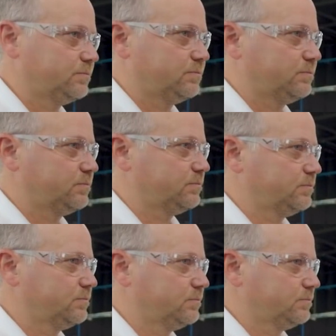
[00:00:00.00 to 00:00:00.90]

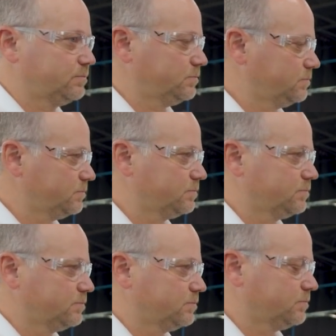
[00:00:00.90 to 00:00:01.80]

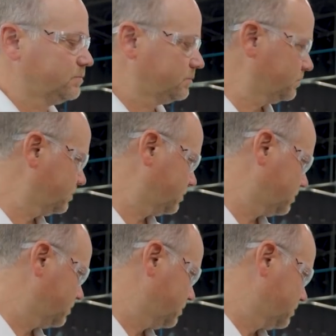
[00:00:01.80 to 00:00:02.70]

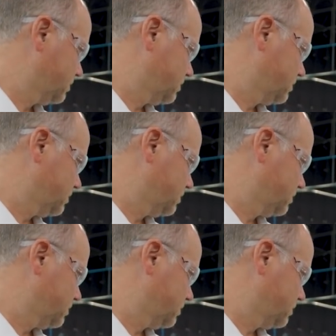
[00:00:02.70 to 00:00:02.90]
[no speech]